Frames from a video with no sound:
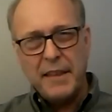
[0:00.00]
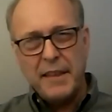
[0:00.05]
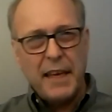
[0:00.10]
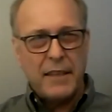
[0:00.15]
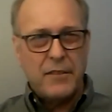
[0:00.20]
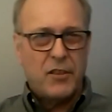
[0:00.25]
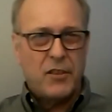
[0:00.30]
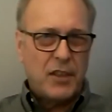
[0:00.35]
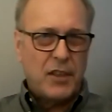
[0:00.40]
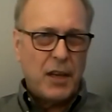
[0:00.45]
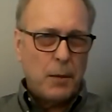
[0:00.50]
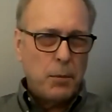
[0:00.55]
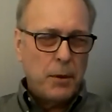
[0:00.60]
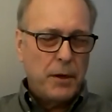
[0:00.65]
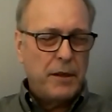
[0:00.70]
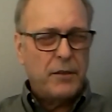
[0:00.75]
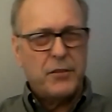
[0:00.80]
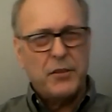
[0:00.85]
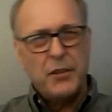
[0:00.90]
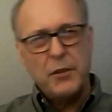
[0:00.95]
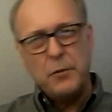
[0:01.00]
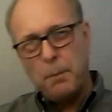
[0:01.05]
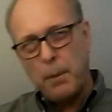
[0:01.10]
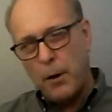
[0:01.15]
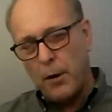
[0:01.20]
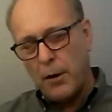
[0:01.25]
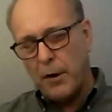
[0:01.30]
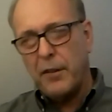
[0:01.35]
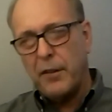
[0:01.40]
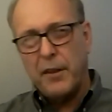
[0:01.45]
that stubbornness is
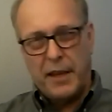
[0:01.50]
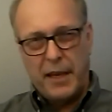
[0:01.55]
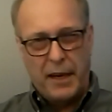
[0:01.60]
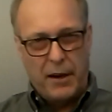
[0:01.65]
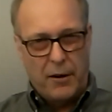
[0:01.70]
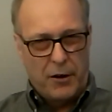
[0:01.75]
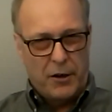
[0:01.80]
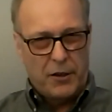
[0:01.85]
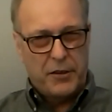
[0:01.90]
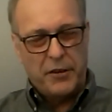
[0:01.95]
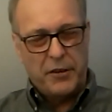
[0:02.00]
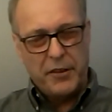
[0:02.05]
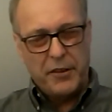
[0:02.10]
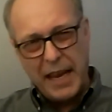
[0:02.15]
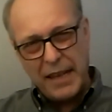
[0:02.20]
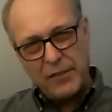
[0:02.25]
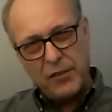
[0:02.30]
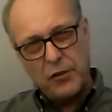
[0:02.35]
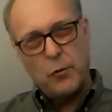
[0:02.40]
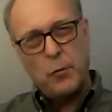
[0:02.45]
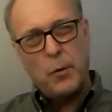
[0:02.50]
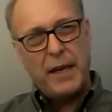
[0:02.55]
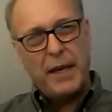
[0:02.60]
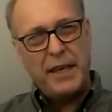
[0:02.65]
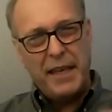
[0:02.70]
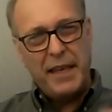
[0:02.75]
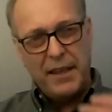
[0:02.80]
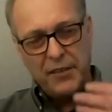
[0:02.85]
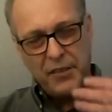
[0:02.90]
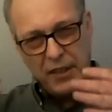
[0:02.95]
part of the character. That's the way
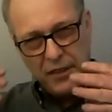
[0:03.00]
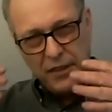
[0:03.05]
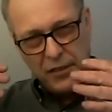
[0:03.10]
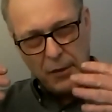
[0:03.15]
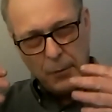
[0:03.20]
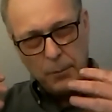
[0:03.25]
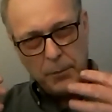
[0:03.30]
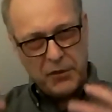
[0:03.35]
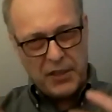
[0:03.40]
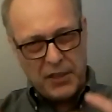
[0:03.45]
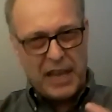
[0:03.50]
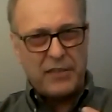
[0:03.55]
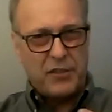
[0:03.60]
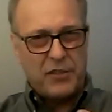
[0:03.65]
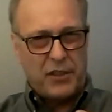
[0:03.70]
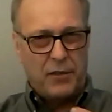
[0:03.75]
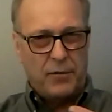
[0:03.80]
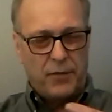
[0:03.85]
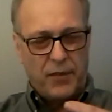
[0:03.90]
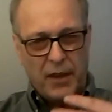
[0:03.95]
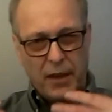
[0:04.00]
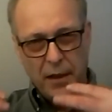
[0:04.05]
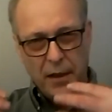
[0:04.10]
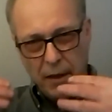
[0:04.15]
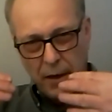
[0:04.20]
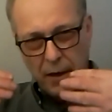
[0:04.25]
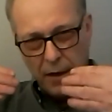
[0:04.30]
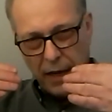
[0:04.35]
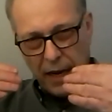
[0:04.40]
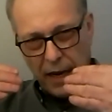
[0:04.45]
he is. He's obsessive.
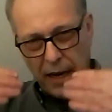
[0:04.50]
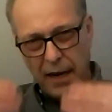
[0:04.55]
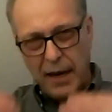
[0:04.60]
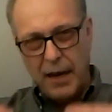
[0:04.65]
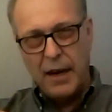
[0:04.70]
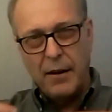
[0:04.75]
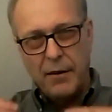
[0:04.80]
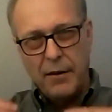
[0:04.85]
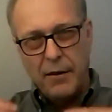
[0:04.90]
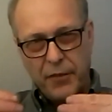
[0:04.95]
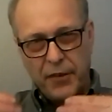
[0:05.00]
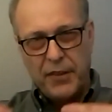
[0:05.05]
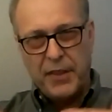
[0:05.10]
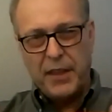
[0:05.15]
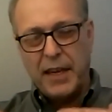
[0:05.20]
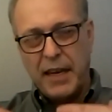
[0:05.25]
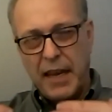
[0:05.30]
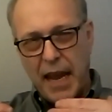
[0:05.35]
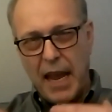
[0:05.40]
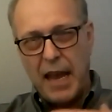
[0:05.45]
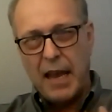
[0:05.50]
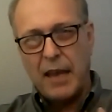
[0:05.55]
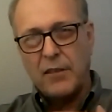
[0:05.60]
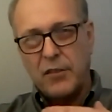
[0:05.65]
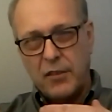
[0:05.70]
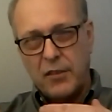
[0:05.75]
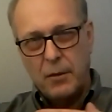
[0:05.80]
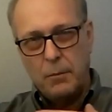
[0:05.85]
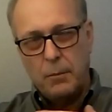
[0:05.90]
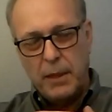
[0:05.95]
Everything
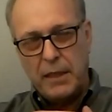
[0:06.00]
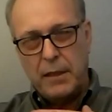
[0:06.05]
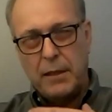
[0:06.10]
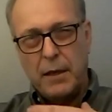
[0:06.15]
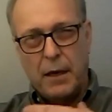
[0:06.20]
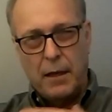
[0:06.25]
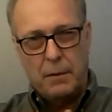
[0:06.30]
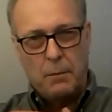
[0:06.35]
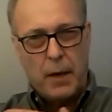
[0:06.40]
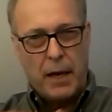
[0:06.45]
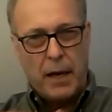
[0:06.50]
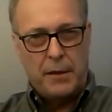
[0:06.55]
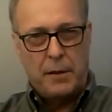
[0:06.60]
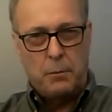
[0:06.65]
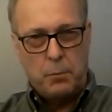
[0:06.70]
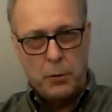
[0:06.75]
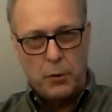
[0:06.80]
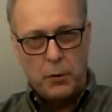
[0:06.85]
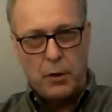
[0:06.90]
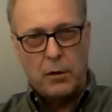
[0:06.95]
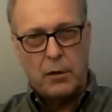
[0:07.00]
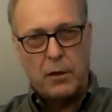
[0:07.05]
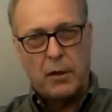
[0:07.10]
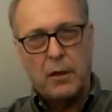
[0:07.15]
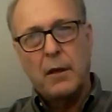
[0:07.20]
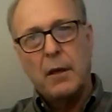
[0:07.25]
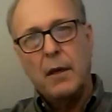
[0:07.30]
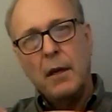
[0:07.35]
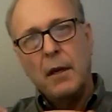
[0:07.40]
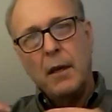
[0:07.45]
has to be done by the book.
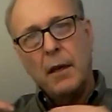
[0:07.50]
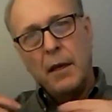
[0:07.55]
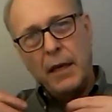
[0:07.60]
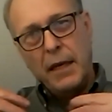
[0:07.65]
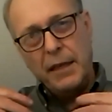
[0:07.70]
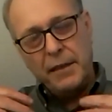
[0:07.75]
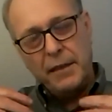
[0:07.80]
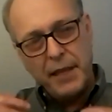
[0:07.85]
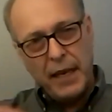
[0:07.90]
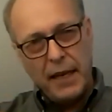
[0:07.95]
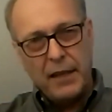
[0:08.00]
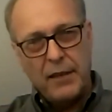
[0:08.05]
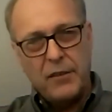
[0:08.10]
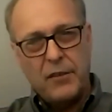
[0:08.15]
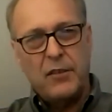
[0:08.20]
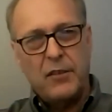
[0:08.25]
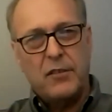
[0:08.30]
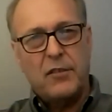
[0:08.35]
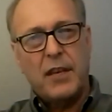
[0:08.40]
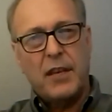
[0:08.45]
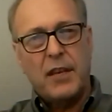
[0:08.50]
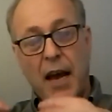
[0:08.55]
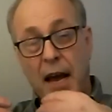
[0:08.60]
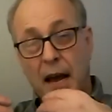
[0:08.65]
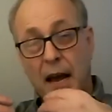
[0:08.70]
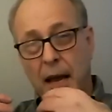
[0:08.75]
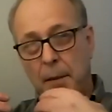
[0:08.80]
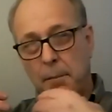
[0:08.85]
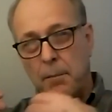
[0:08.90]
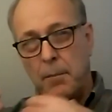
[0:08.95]
He takes his
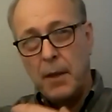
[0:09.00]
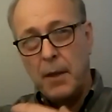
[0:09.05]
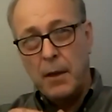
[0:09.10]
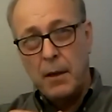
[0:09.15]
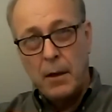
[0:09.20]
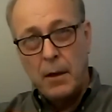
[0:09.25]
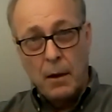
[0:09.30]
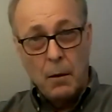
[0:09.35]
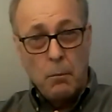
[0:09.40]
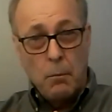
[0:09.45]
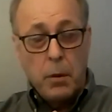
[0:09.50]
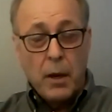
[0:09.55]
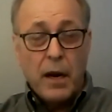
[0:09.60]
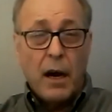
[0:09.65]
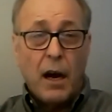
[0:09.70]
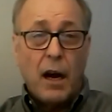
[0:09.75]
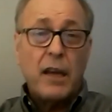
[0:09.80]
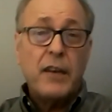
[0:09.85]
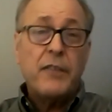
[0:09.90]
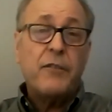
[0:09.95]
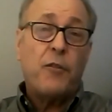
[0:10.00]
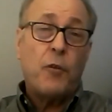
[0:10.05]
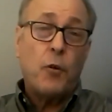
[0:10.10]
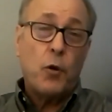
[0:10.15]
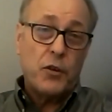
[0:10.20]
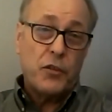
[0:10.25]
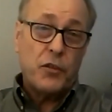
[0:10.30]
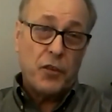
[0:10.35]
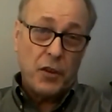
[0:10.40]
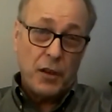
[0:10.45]
time, but
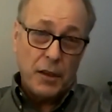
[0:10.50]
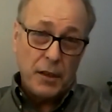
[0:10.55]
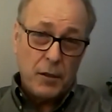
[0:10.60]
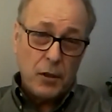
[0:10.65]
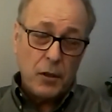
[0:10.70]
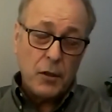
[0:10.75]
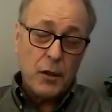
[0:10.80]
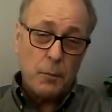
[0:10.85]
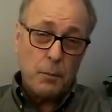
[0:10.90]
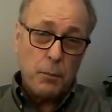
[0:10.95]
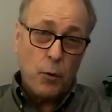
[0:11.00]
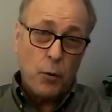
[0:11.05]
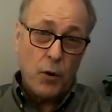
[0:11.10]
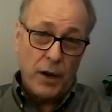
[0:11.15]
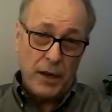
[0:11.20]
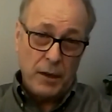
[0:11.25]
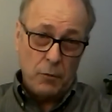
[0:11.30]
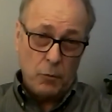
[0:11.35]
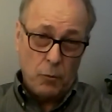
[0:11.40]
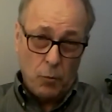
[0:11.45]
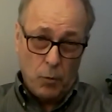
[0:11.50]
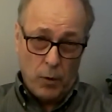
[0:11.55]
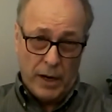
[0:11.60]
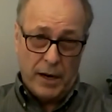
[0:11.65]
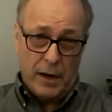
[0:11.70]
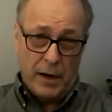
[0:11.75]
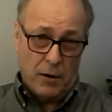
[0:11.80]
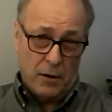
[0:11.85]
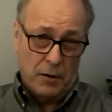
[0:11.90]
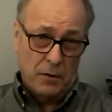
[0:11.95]
unfortunately to the point
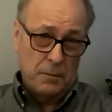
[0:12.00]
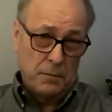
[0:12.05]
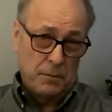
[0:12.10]
where